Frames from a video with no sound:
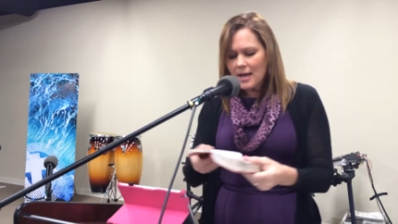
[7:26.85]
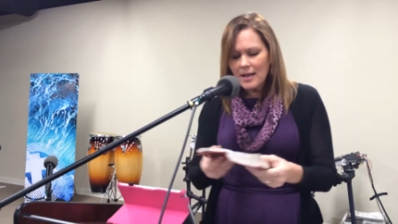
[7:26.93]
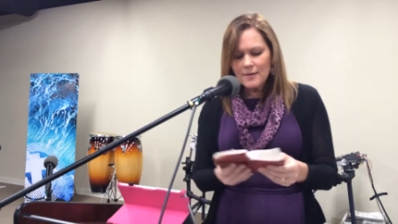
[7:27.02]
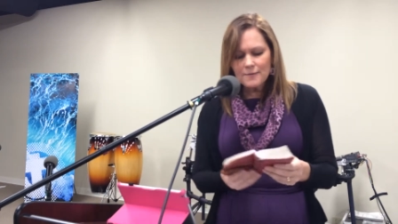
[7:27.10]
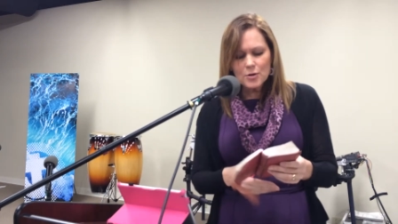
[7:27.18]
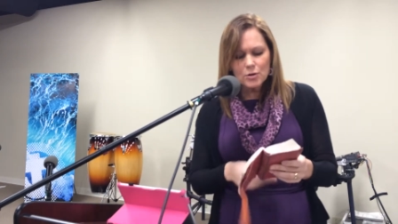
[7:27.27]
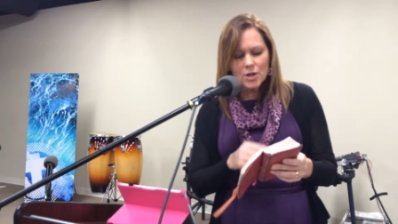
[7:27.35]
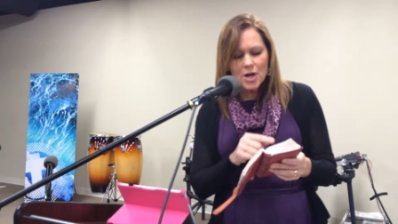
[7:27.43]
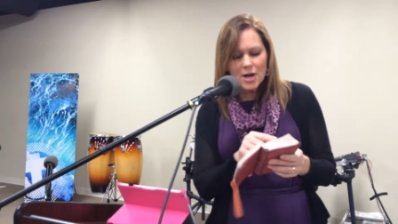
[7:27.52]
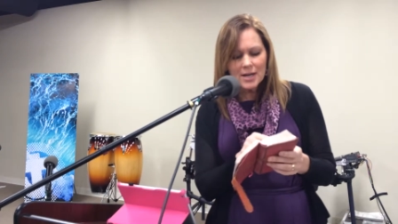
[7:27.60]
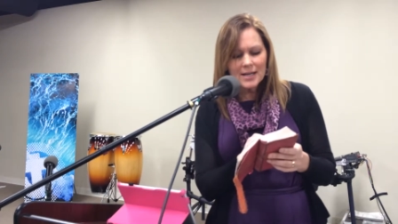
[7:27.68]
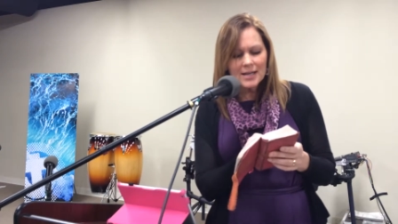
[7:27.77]
and if you
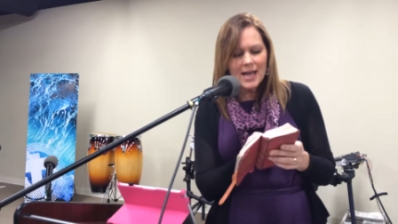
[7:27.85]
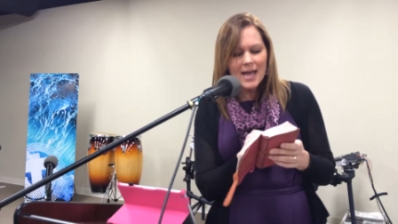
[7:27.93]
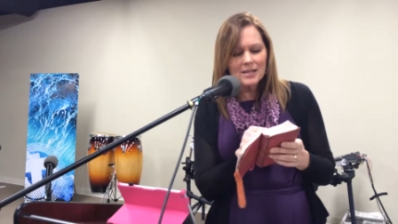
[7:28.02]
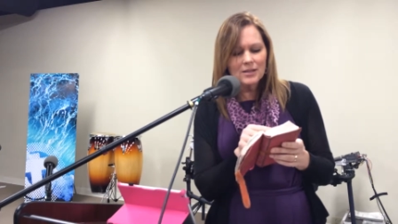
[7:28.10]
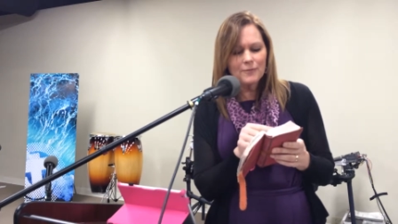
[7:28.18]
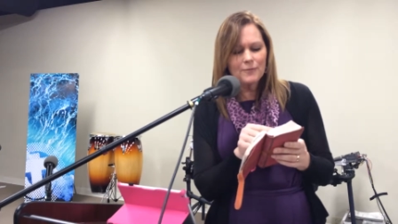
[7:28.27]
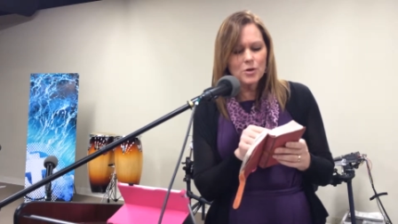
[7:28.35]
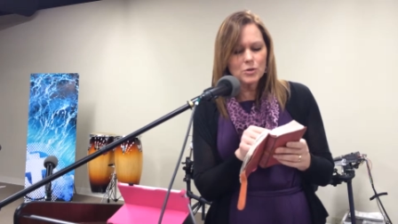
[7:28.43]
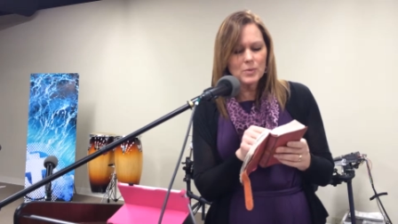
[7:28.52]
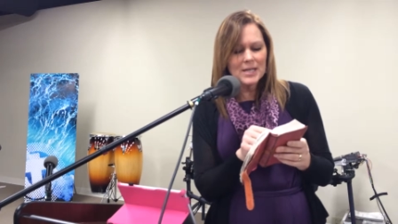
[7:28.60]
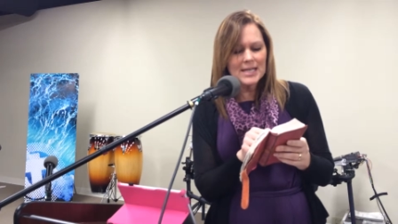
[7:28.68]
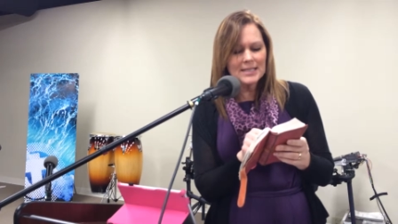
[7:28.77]
look at the
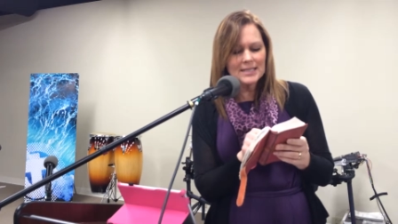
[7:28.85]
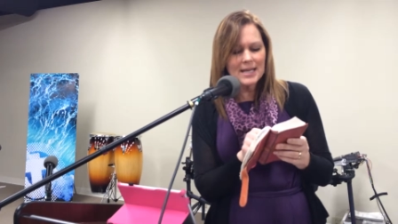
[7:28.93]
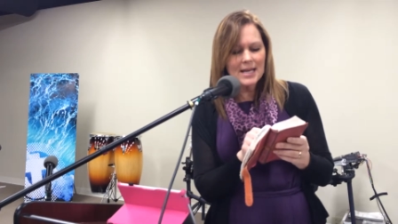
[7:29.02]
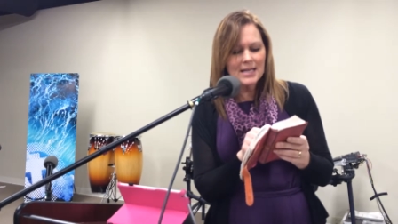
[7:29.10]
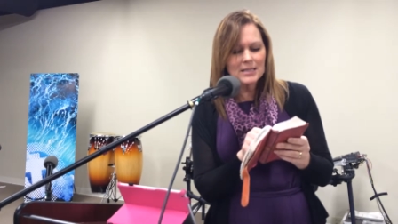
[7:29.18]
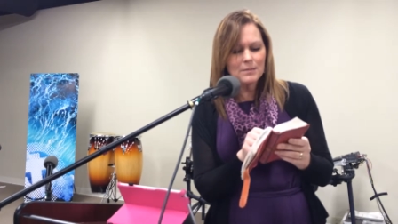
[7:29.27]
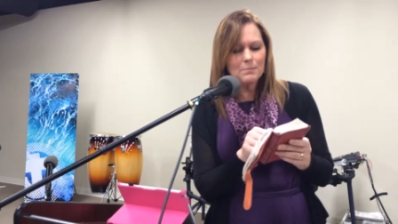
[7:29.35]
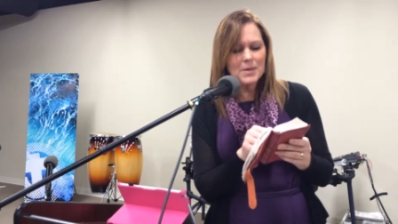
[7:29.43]
first, when he says,